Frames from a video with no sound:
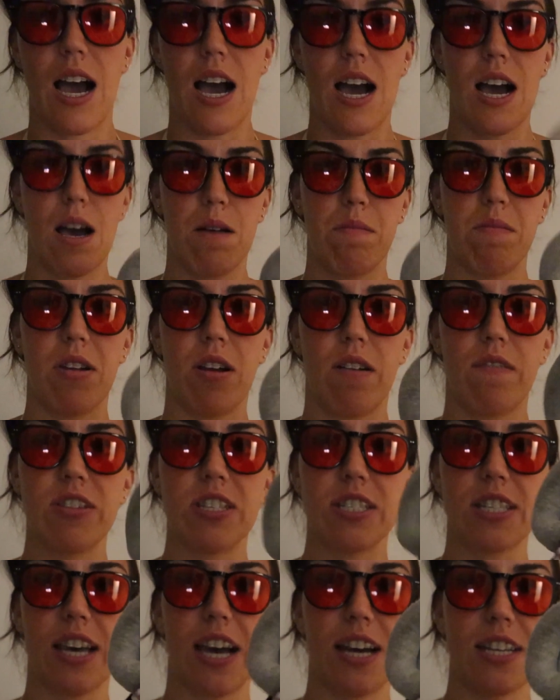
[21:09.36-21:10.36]
it
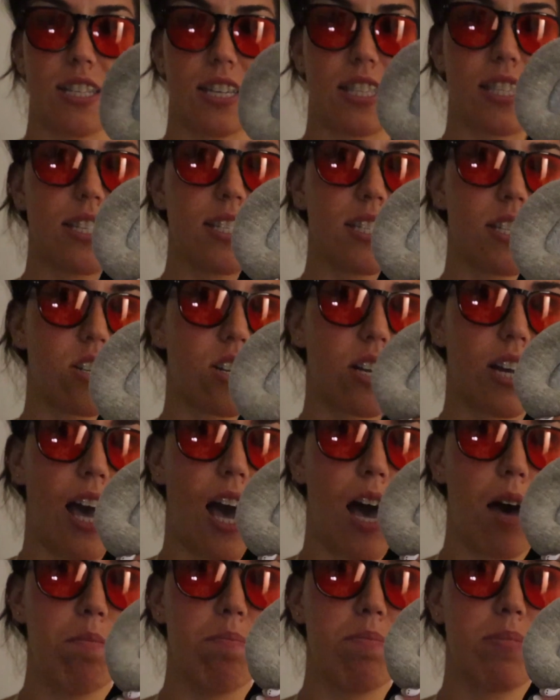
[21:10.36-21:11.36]
obviously has like these little
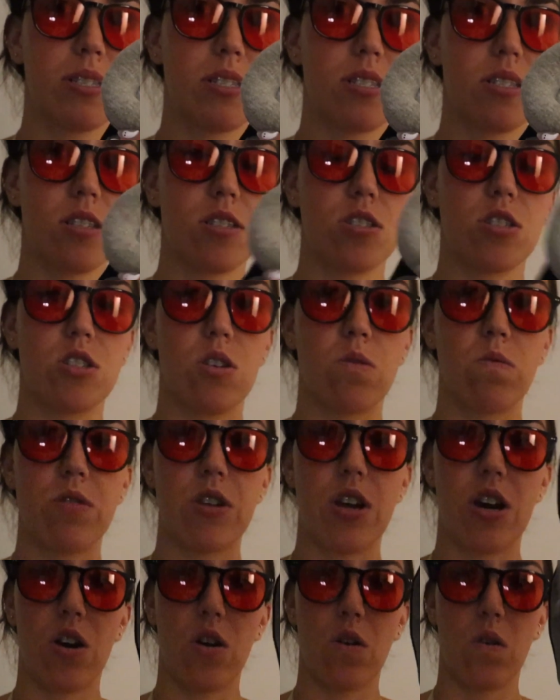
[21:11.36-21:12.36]
cups, so
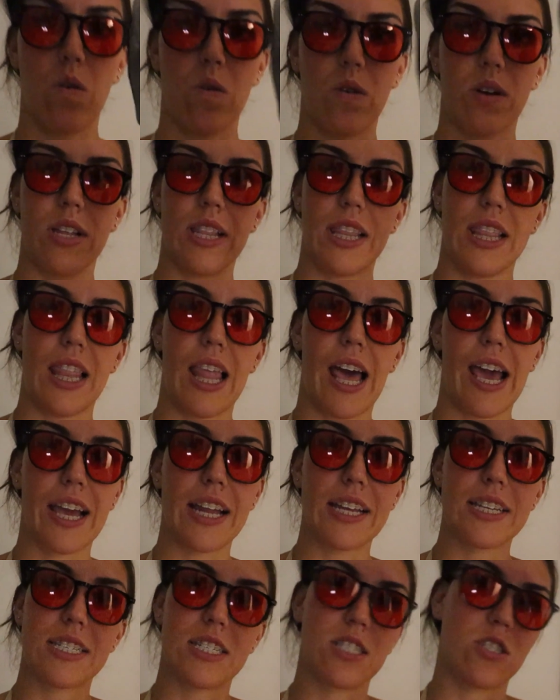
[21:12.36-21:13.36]
no
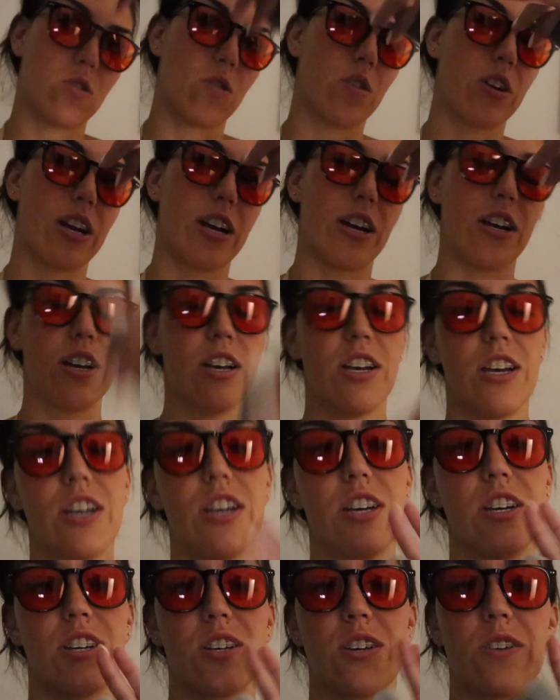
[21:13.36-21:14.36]
light sort of
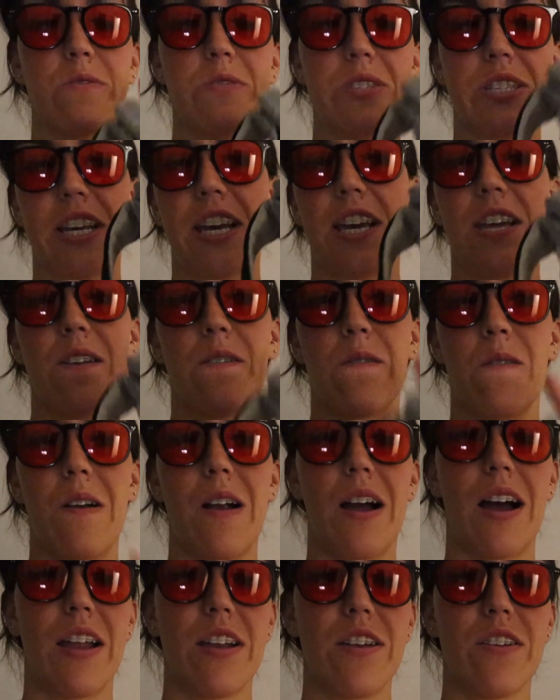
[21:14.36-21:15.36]
goes in
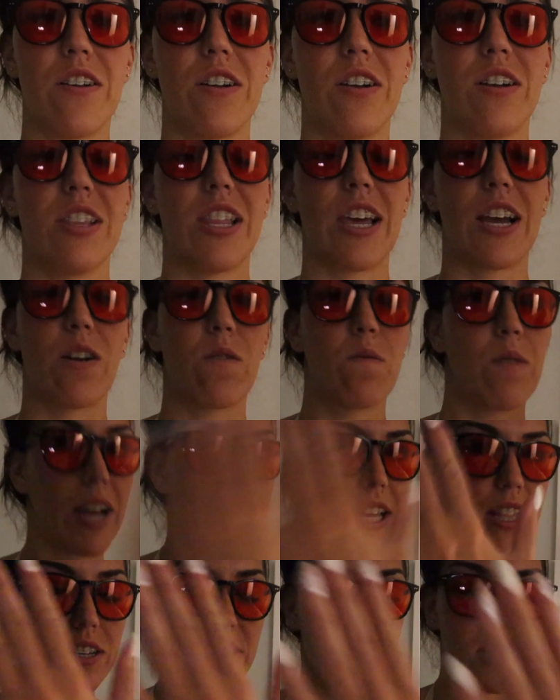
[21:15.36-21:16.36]
or under like a
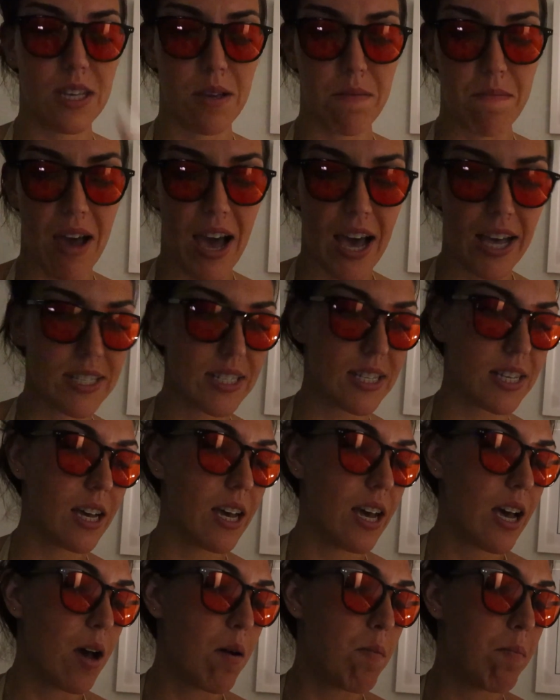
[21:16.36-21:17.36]
regular sleep mask.
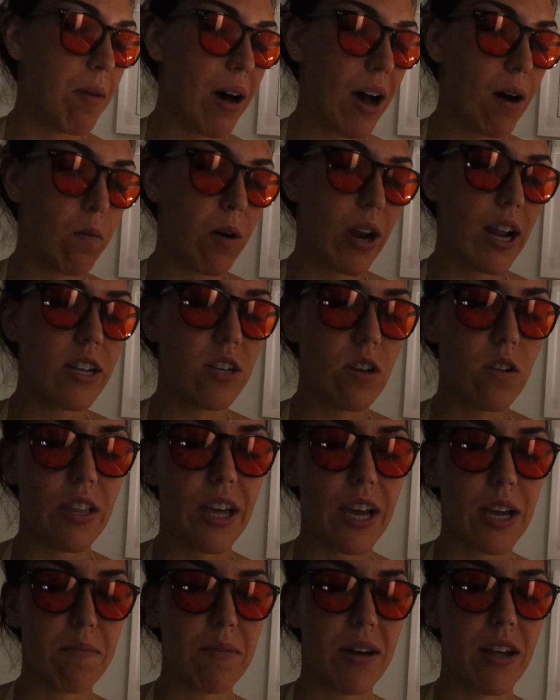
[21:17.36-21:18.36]
But what I don't
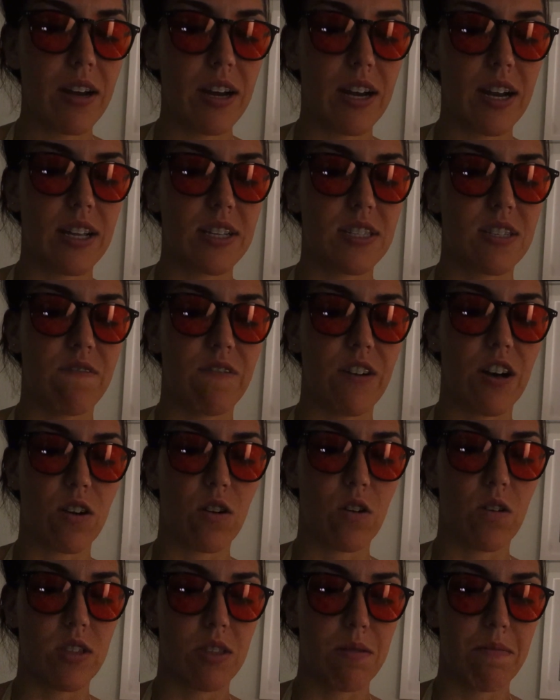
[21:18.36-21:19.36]
like about it is the
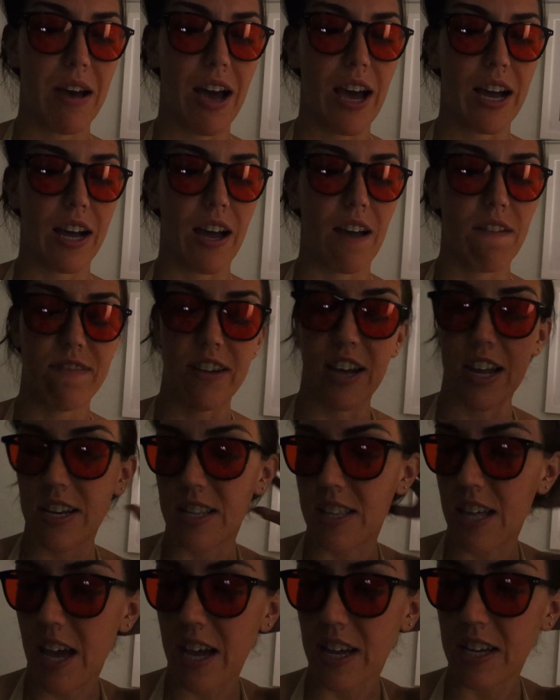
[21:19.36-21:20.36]
Velcro at the back. I
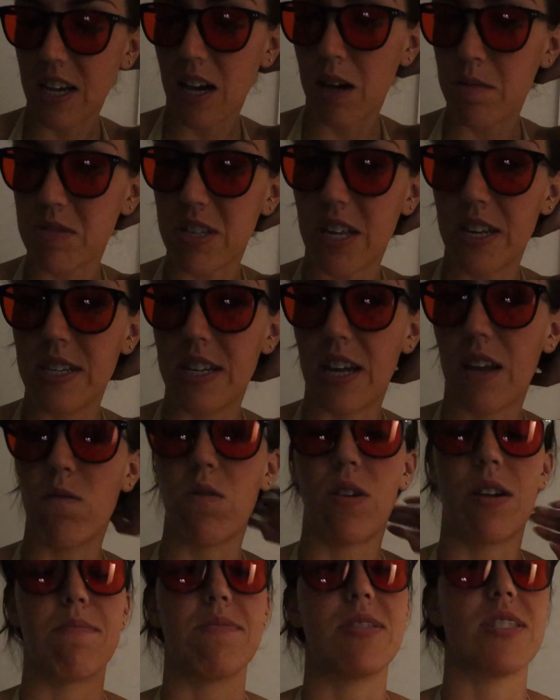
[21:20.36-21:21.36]
find that comes undone
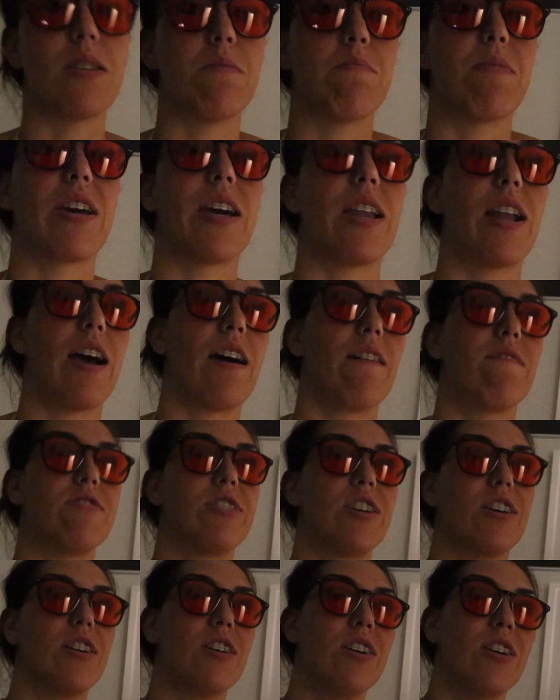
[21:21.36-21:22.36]
when I'm sleeping and I have
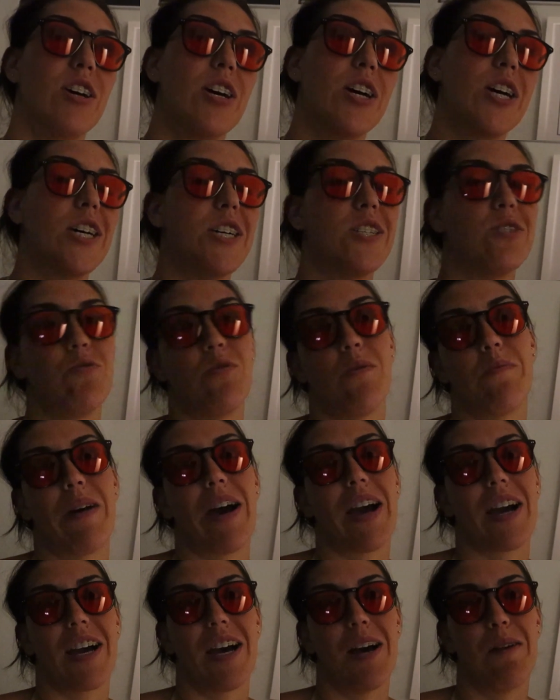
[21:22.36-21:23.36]
to do it
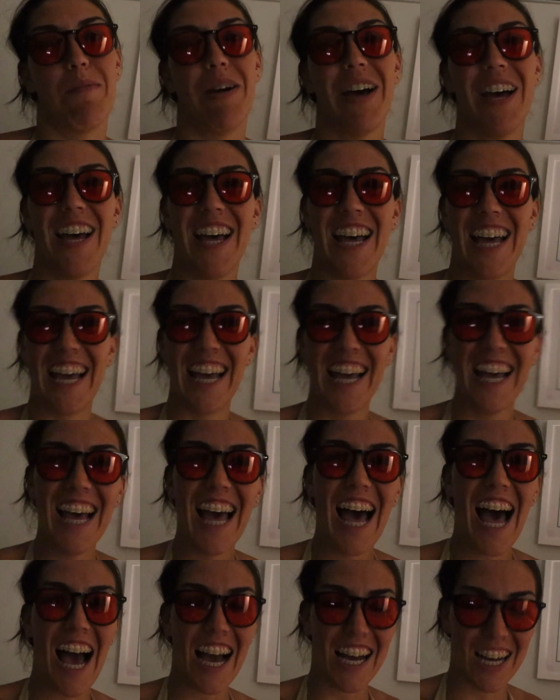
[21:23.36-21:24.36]
back up
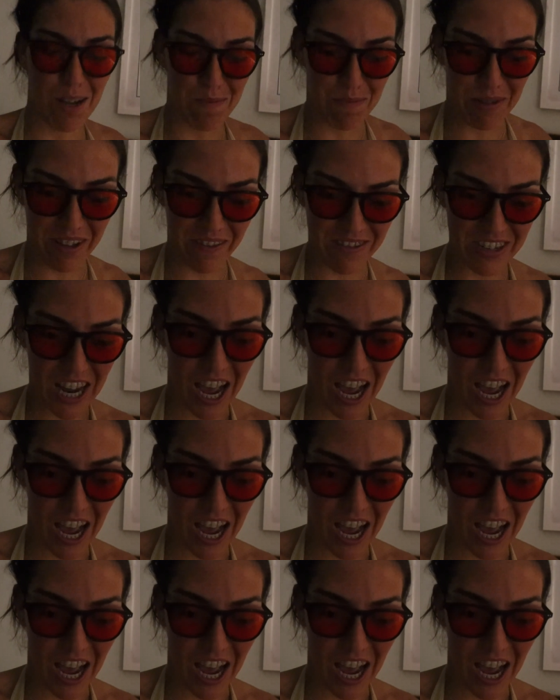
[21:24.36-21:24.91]
a couple of